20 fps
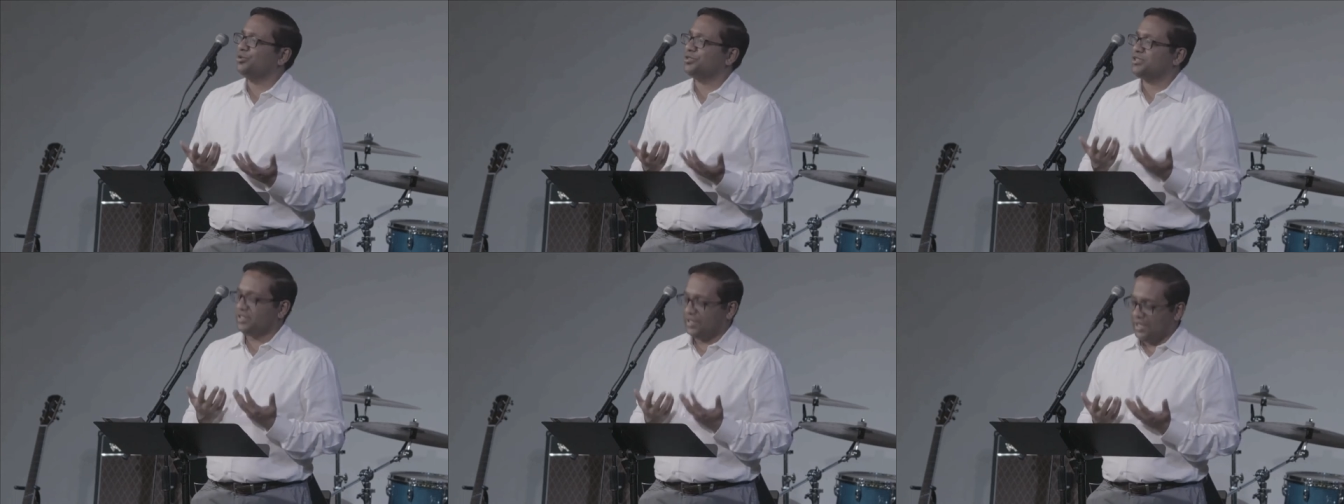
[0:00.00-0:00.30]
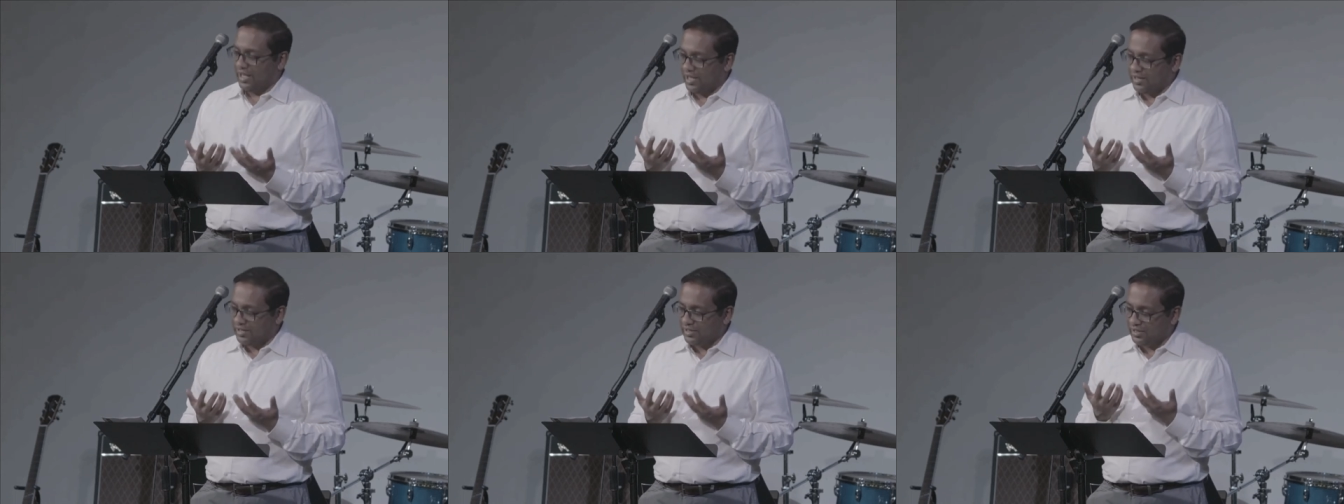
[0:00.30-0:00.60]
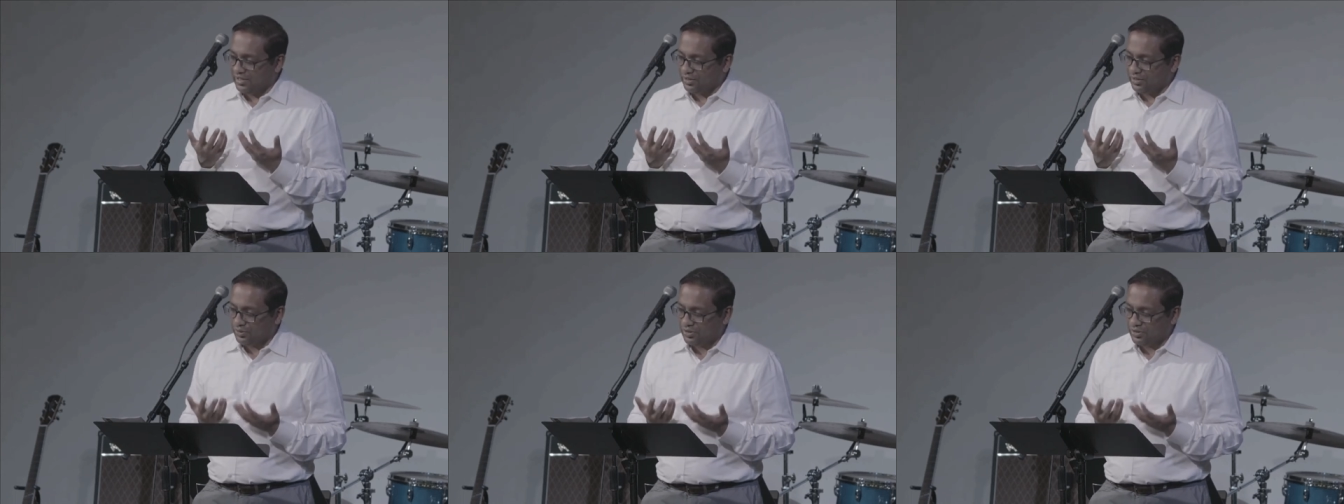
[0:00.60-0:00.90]

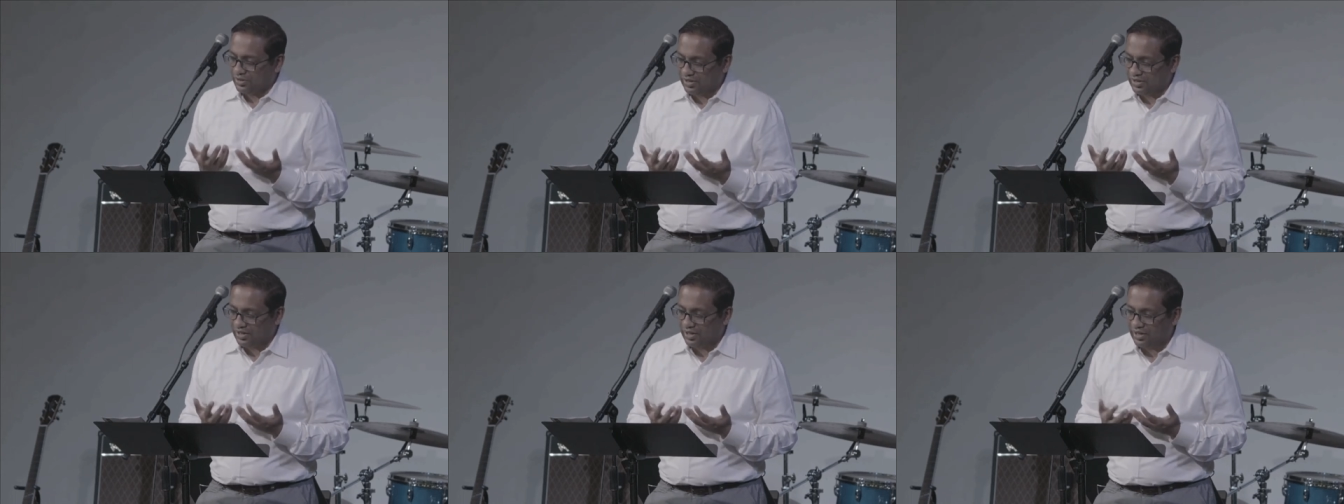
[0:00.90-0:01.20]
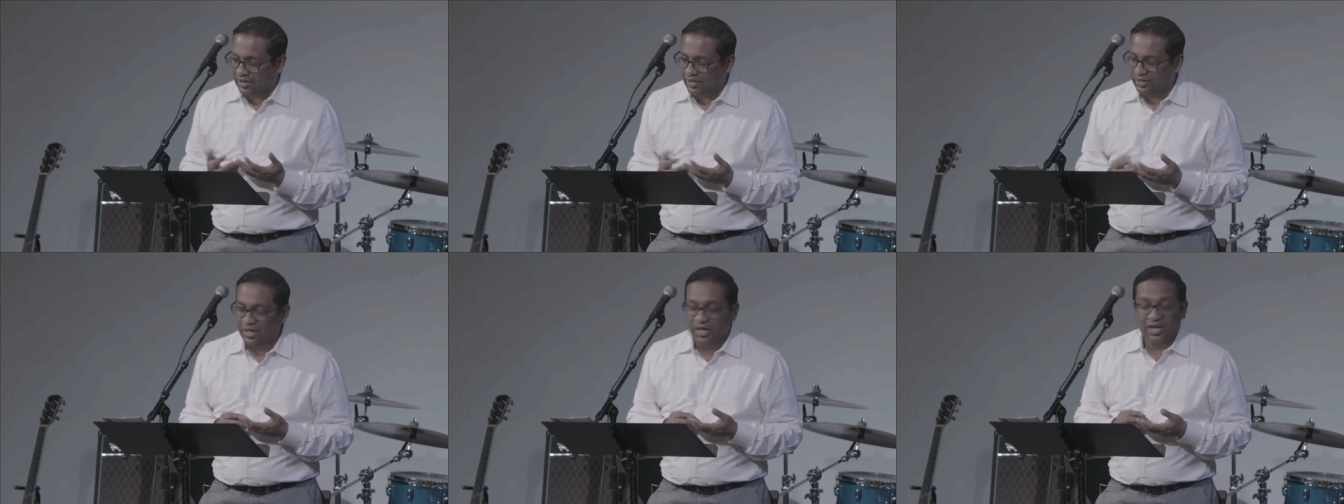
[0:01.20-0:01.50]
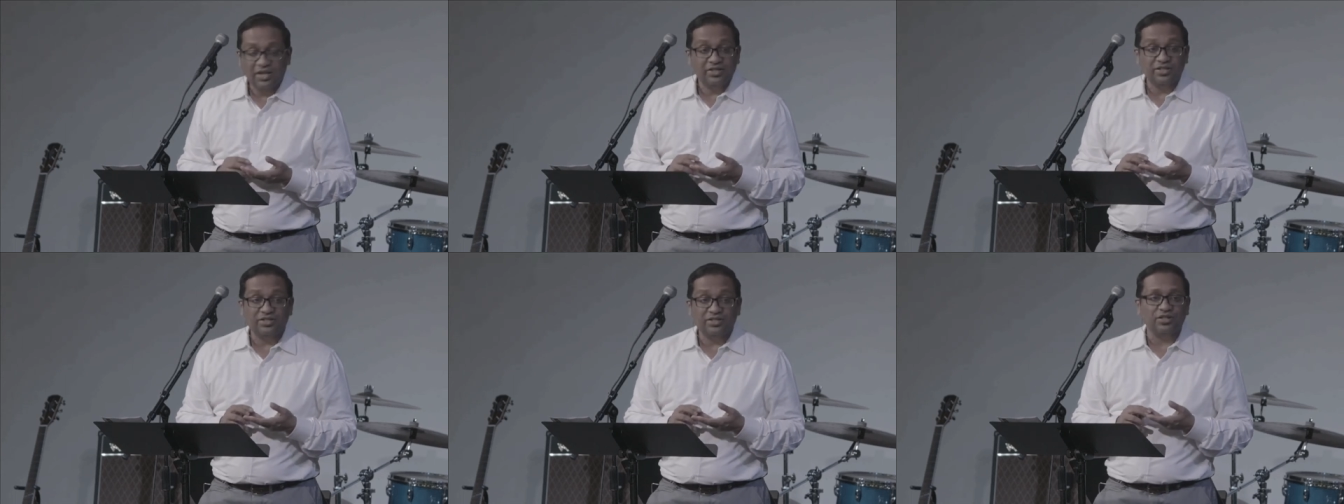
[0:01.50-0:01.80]
standing with God,
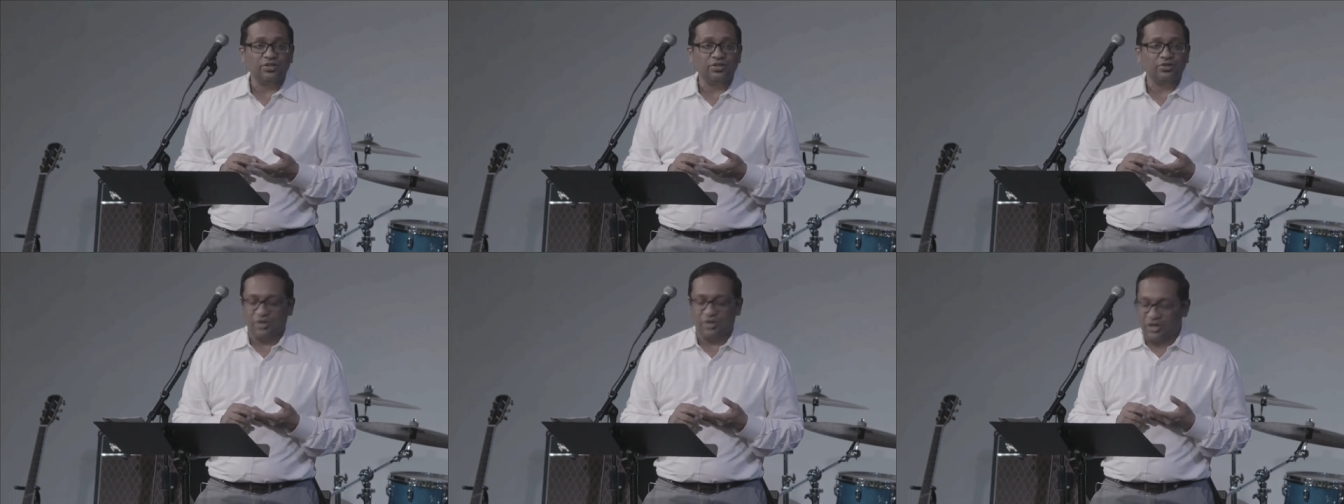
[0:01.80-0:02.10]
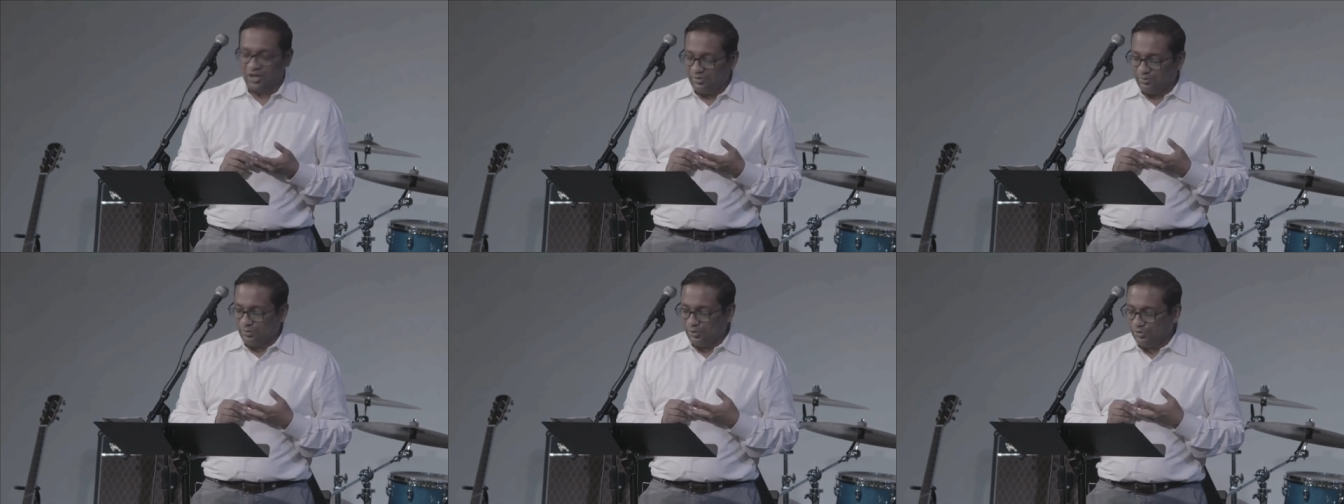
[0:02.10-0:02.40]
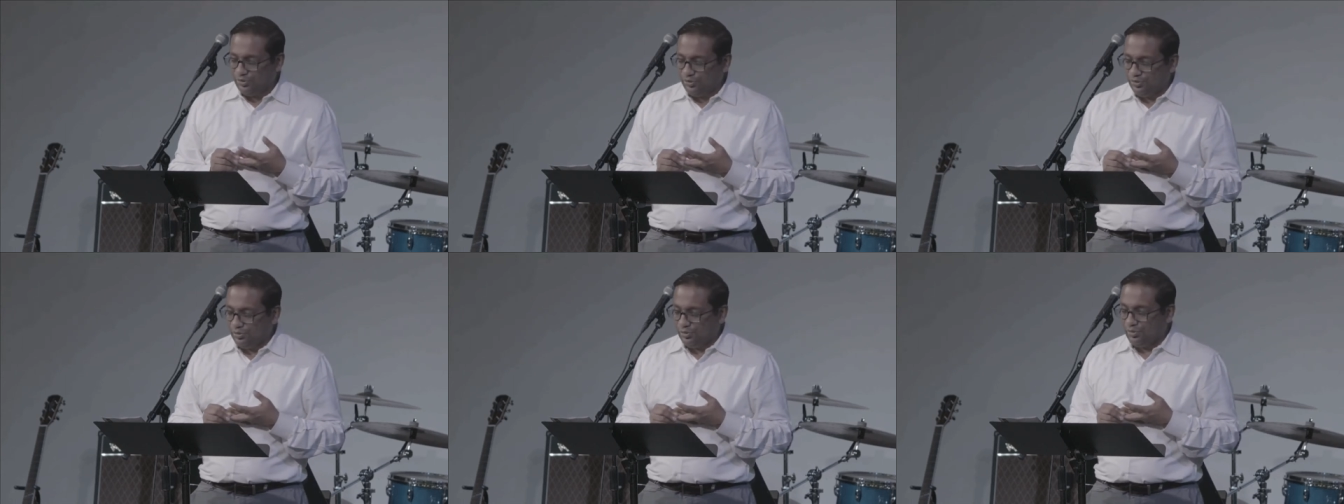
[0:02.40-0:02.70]
this incredible
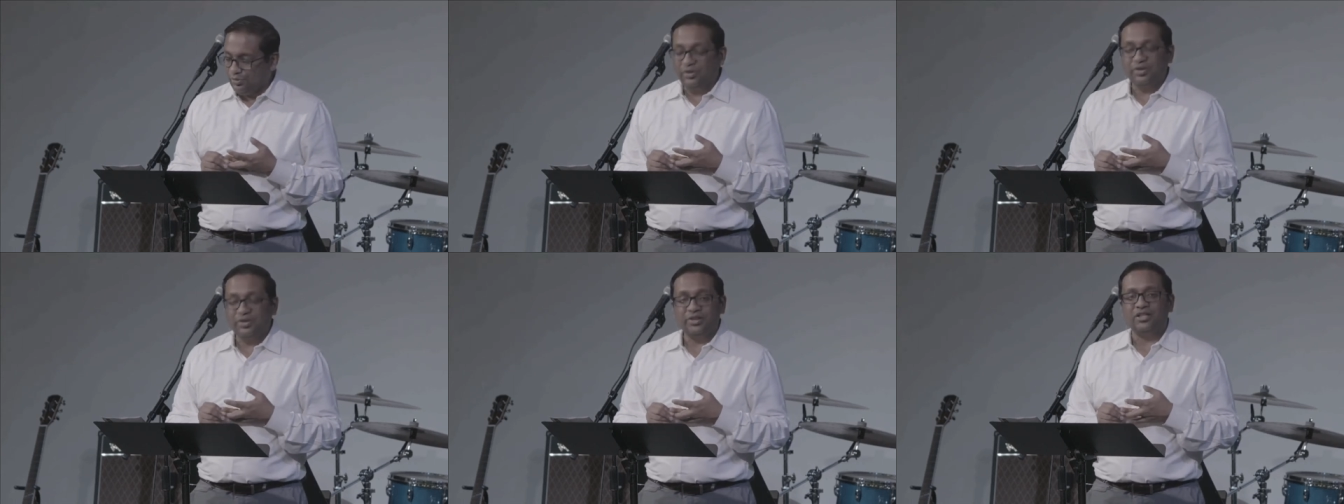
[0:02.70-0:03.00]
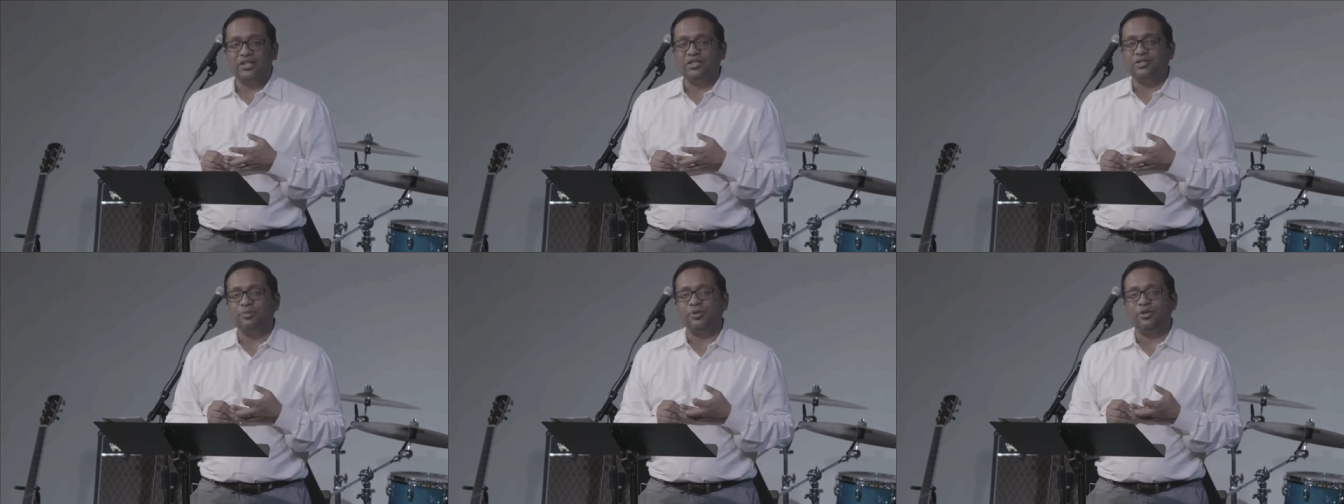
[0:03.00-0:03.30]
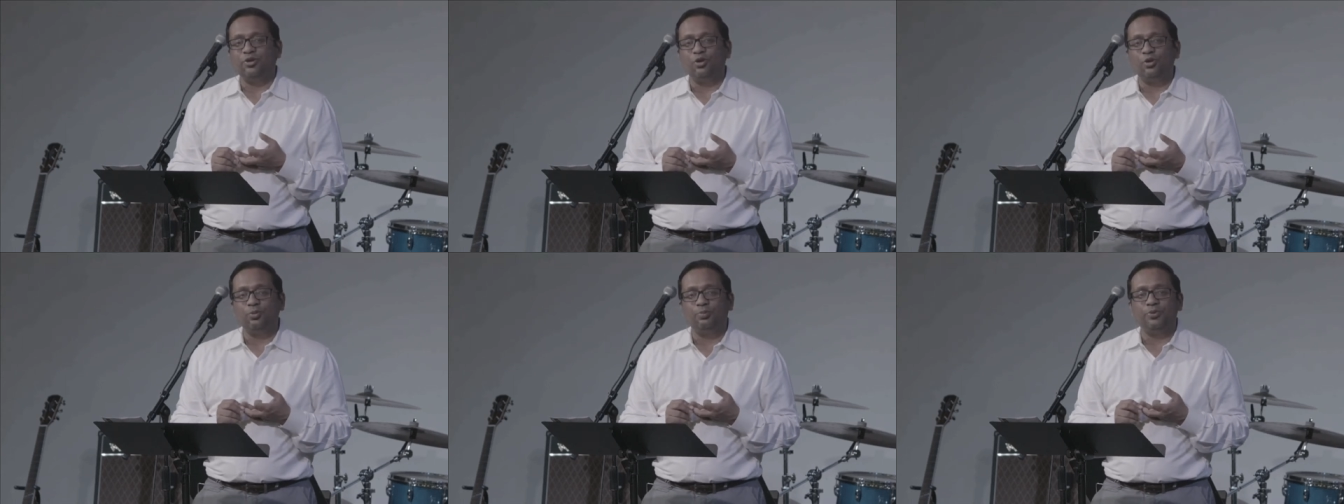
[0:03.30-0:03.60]
door that has
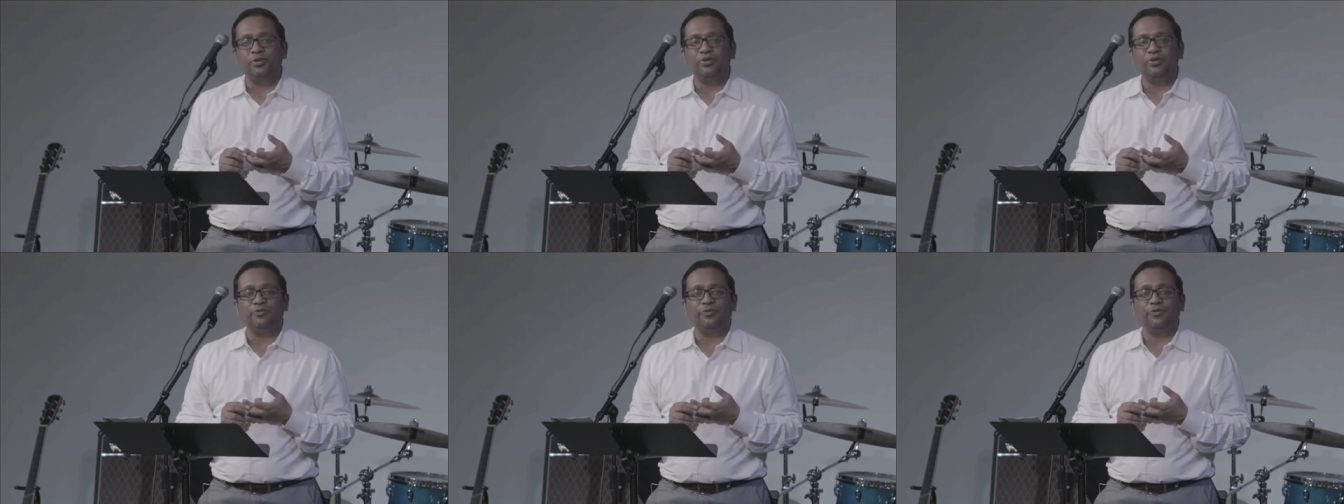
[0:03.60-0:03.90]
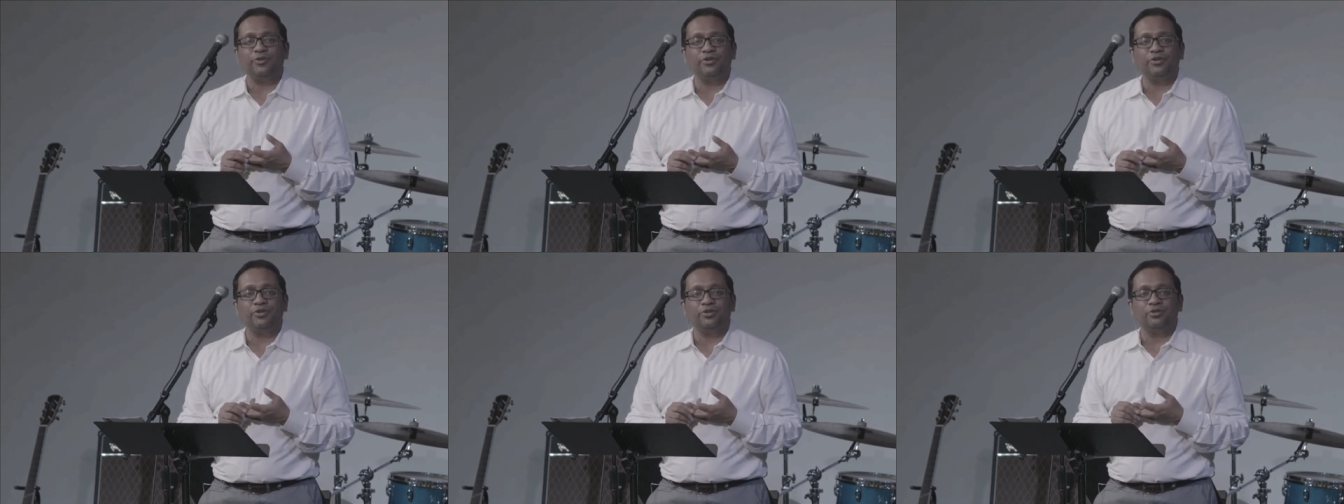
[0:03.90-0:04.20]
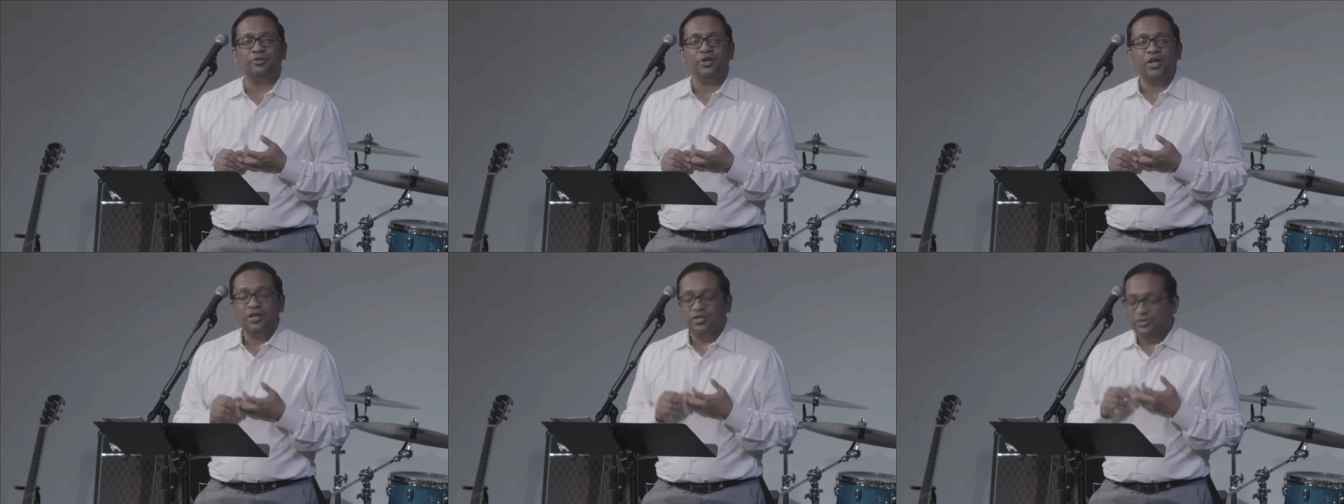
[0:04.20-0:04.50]
been opened for you